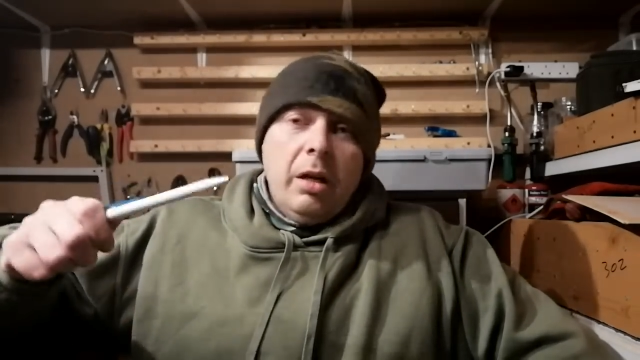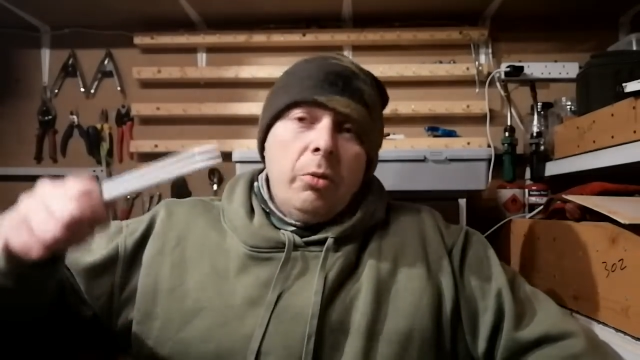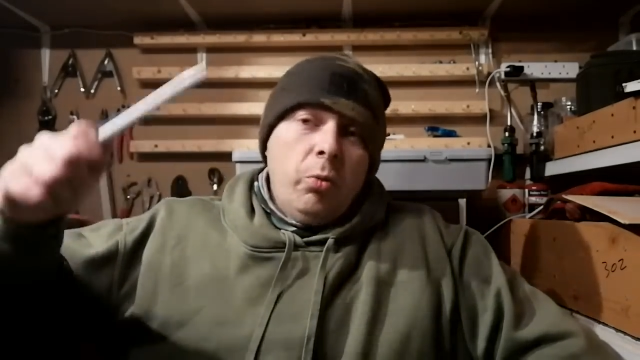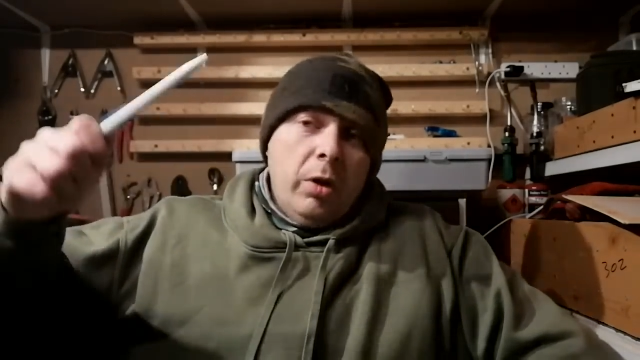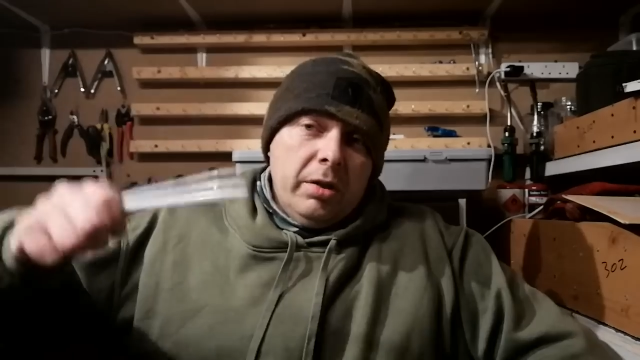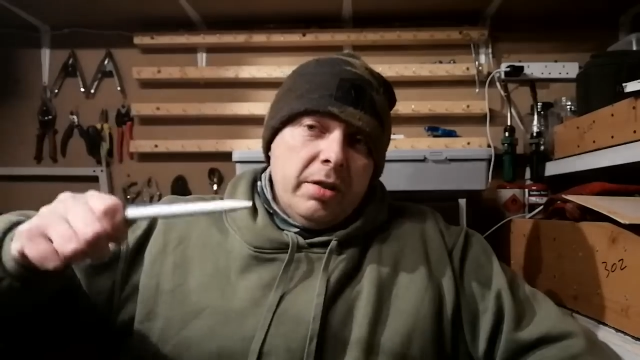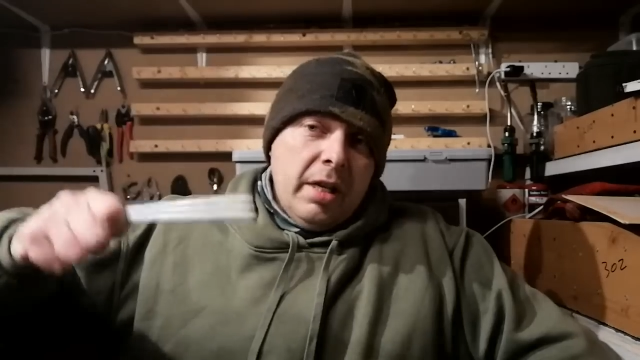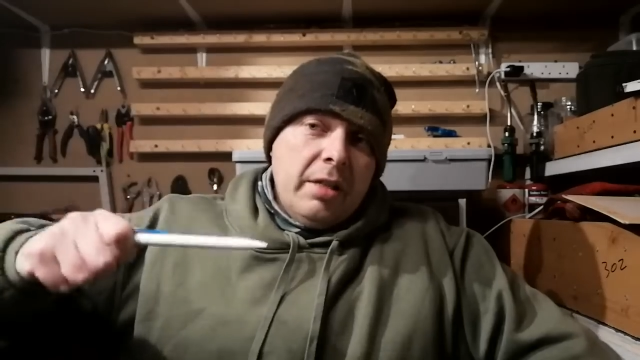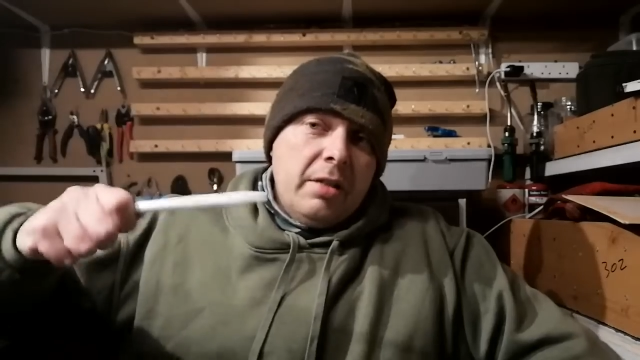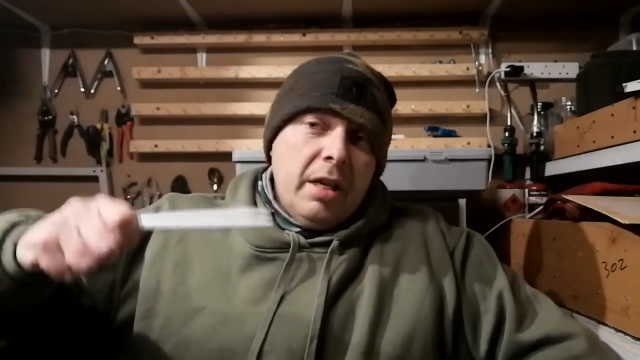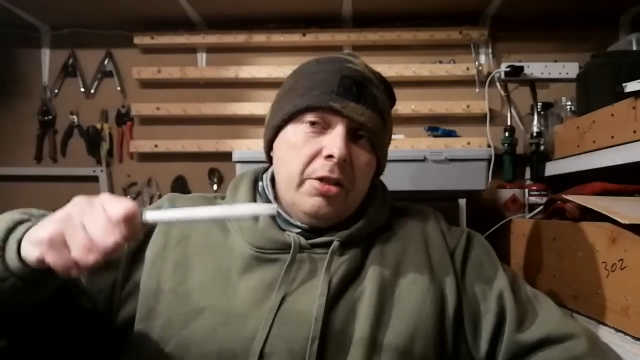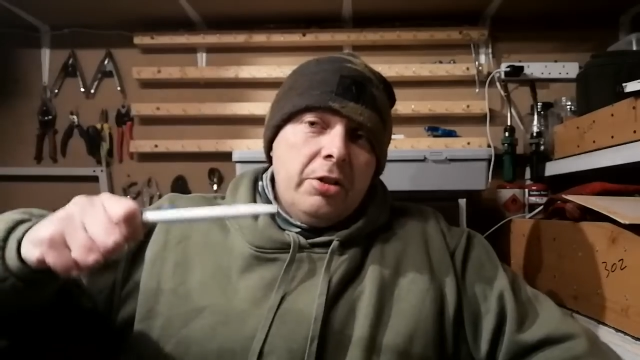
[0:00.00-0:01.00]
And what
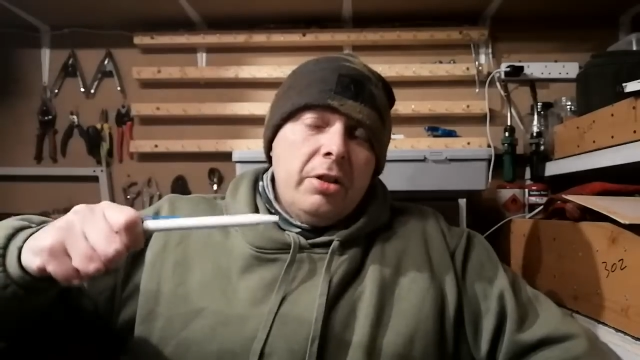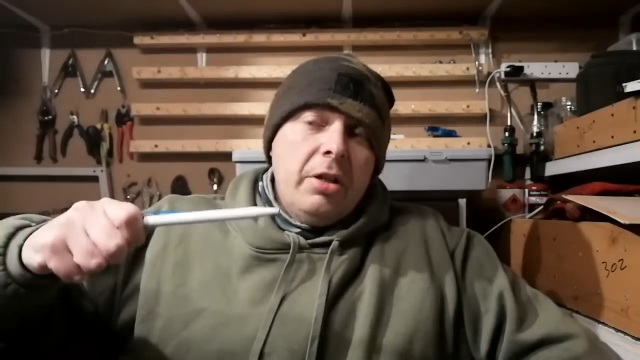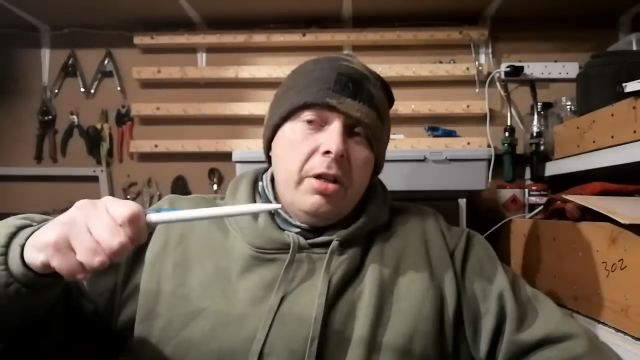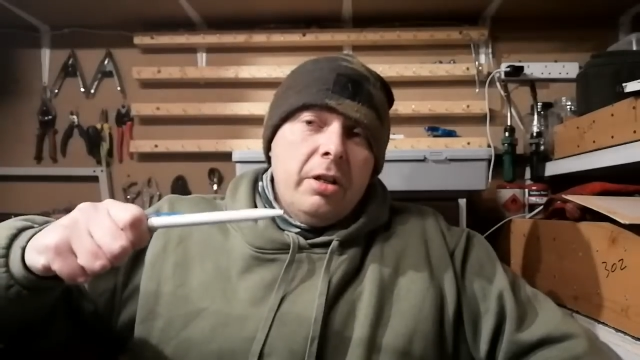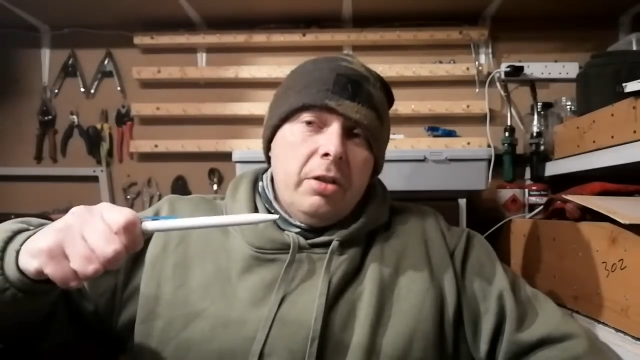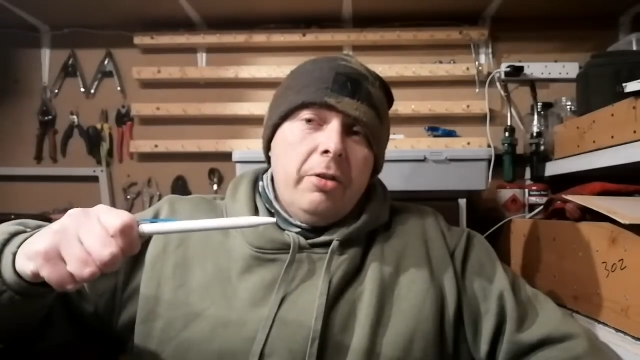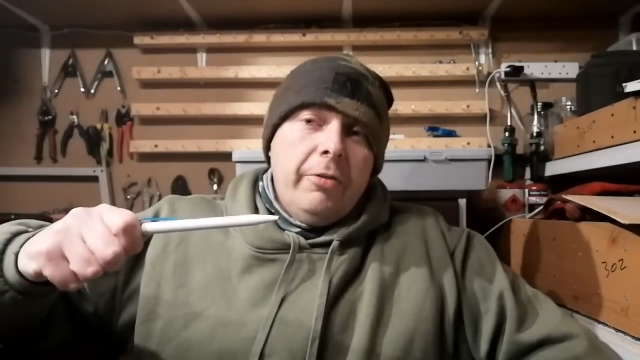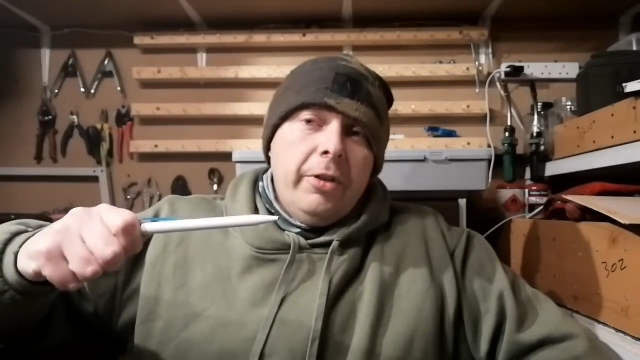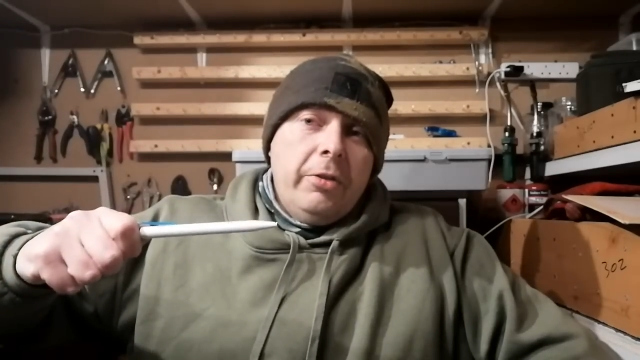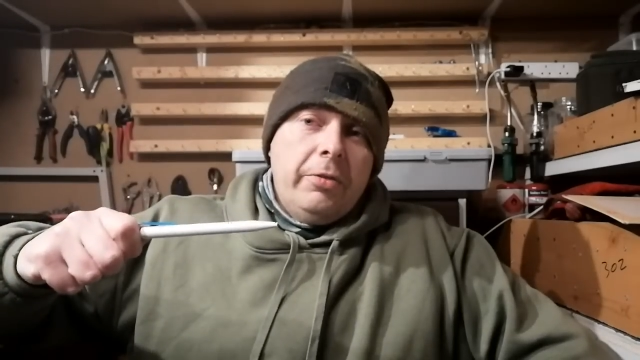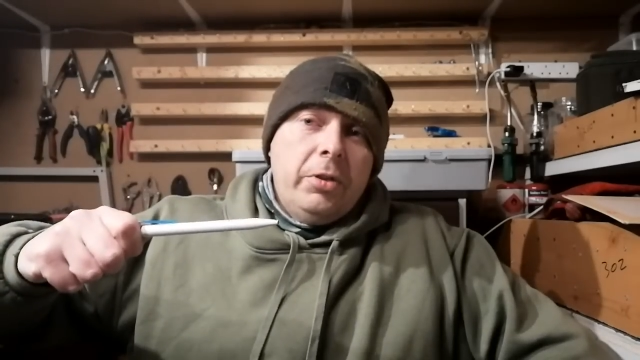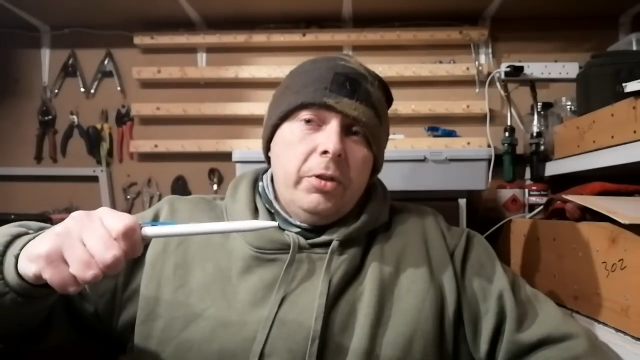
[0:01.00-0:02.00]
sensation you're going to
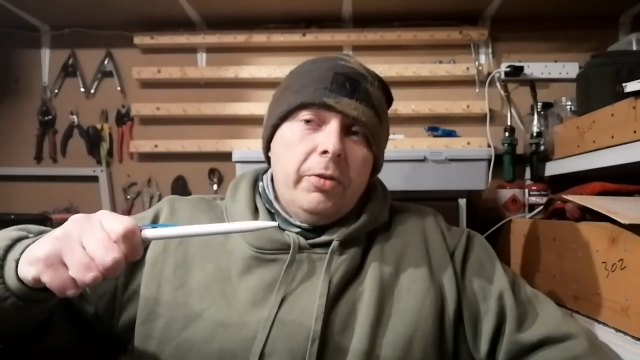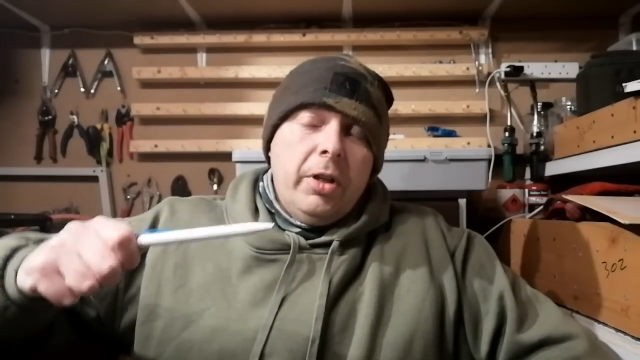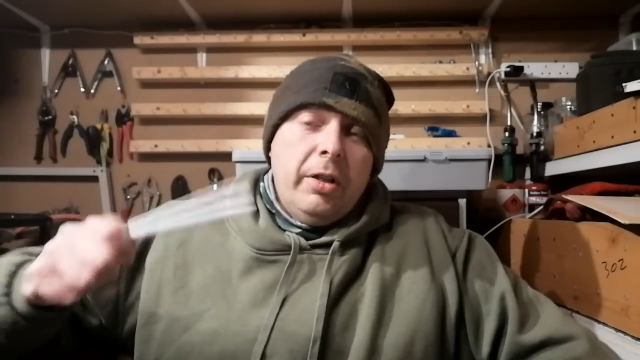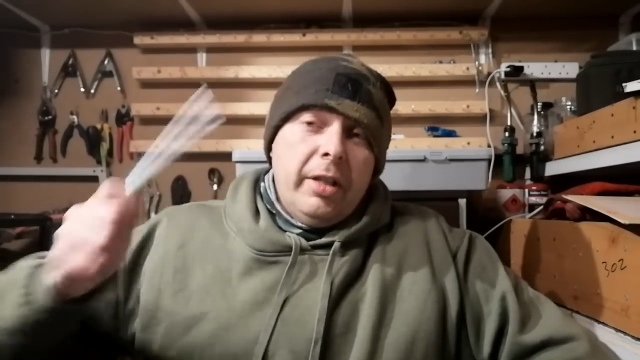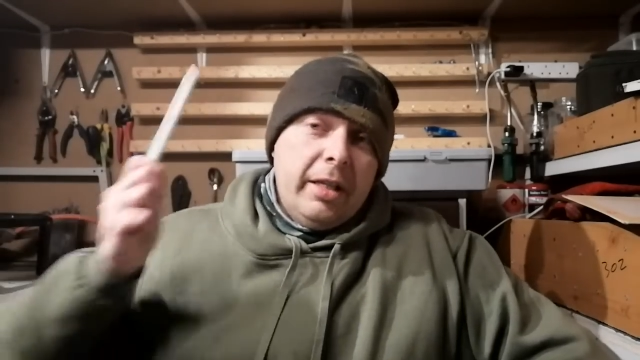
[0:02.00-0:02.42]
feel through the rod